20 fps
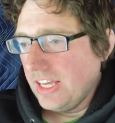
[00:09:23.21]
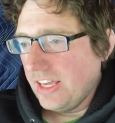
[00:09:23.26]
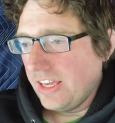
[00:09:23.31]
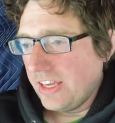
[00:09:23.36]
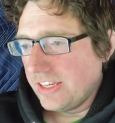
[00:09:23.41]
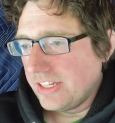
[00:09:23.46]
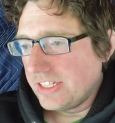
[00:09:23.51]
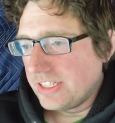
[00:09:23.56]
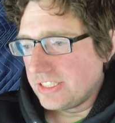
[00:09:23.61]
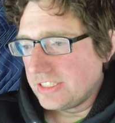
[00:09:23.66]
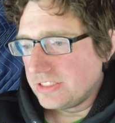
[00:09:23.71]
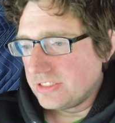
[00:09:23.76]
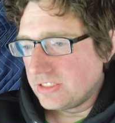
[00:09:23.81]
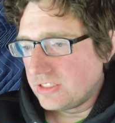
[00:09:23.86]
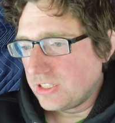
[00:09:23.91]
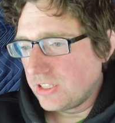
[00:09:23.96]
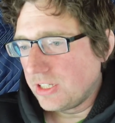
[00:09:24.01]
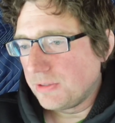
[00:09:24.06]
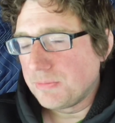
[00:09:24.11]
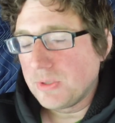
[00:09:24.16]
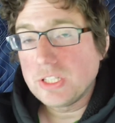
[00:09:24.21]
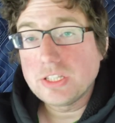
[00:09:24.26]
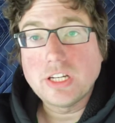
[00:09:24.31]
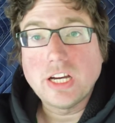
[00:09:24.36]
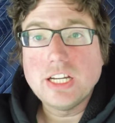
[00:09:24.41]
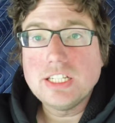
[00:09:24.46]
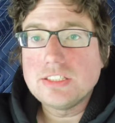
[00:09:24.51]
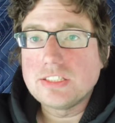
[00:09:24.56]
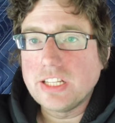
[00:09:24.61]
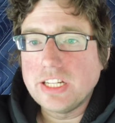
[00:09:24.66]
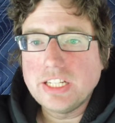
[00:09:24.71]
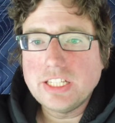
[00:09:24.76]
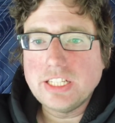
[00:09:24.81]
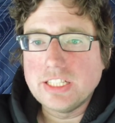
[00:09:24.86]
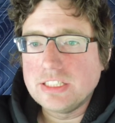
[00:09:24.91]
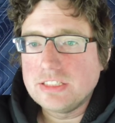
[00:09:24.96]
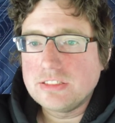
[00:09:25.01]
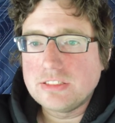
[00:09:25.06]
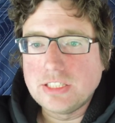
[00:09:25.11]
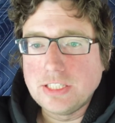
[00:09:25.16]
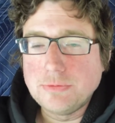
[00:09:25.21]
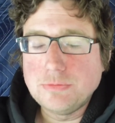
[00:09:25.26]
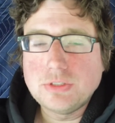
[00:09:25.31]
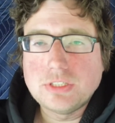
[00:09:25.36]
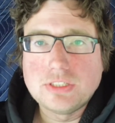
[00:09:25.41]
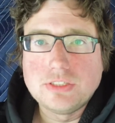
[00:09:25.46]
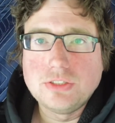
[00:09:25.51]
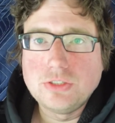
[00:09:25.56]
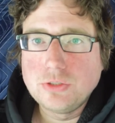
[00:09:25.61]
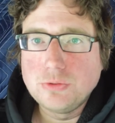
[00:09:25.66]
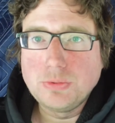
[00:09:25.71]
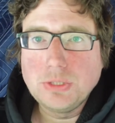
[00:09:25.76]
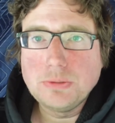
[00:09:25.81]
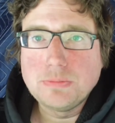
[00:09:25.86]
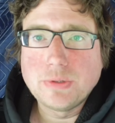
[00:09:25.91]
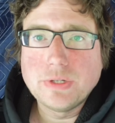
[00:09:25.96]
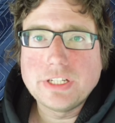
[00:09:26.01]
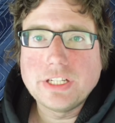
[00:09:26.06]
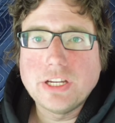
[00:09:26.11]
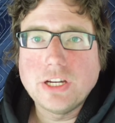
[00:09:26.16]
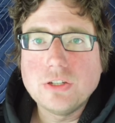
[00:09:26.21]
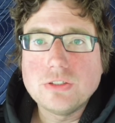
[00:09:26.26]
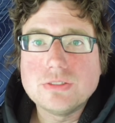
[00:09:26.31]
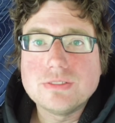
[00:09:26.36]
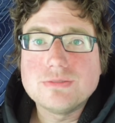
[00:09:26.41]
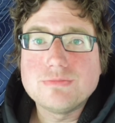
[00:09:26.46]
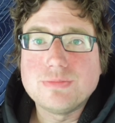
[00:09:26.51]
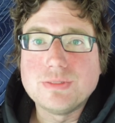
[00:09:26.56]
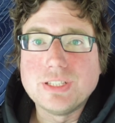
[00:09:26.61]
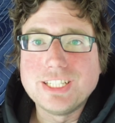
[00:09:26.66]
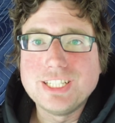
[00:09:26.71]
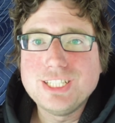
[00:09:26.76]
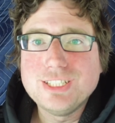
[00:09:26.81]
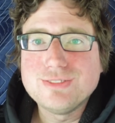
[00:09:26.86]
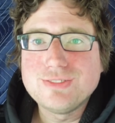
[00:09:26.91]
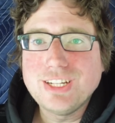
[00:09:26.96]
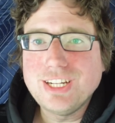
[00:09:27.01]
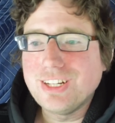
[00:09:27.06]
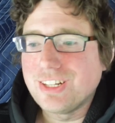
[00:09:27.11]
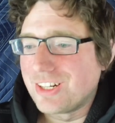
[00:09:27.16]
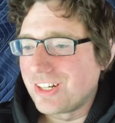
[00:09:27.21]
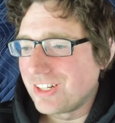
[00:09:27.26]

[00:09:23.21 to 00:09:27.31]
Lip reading: and on the high setting, it seems to be putting out plenty of air.